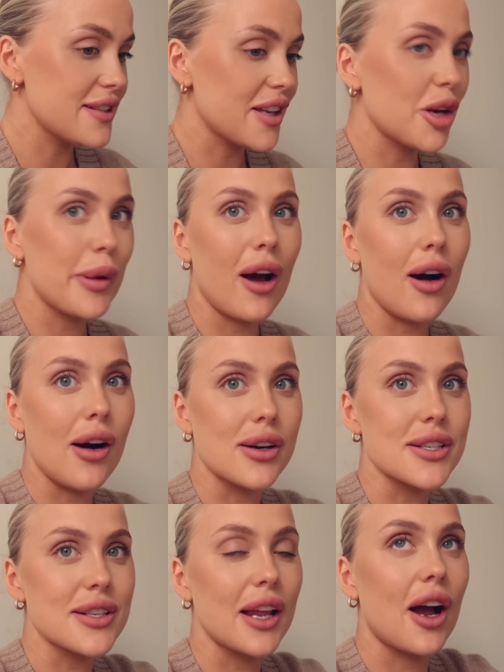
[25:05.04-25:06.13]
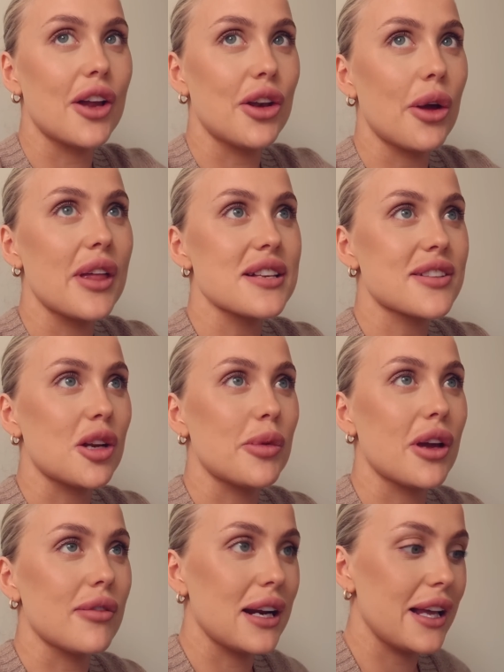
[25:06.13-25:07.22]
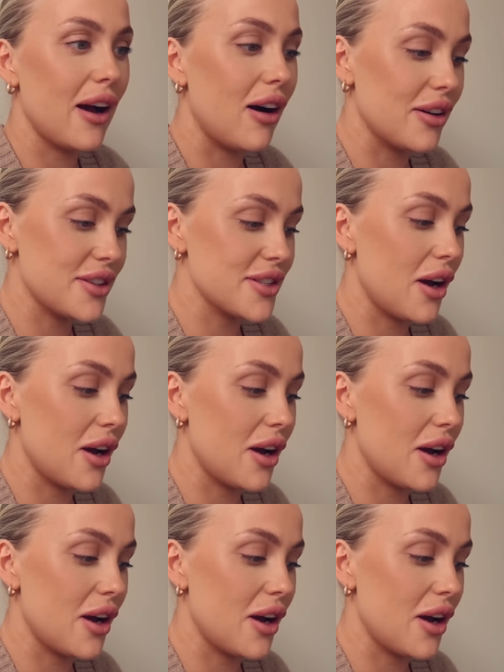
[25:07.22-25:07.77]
it's going to be hard. Like, I know that's going to be a really hard